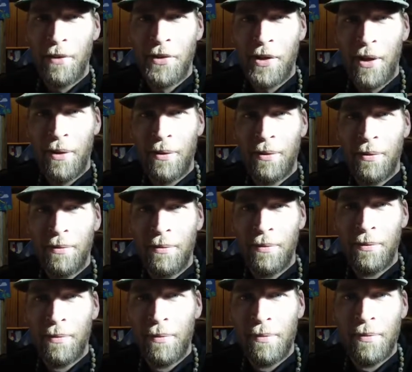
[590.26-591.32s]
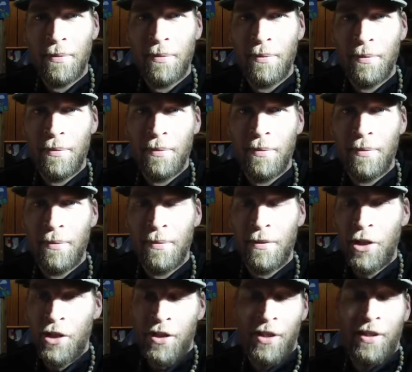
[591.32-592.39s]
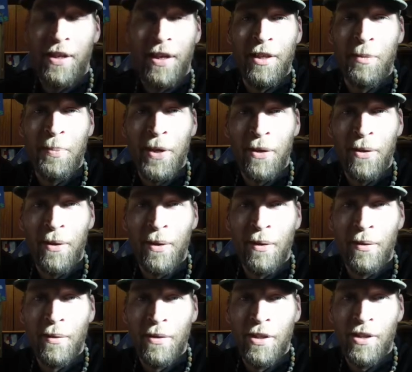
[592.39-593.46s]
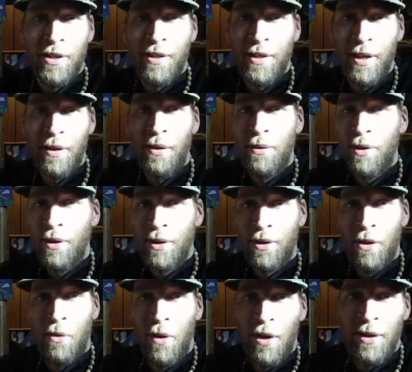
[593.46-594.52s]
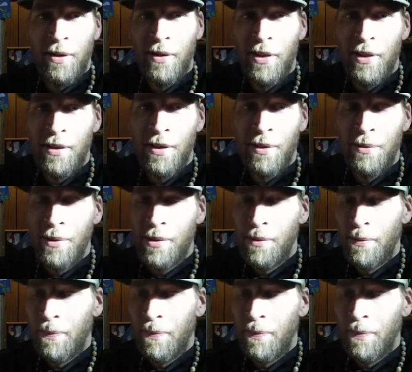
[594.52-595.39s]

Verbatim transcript: of stone? Just to say it's pure? Just to say, oh, look at the quality of these stones?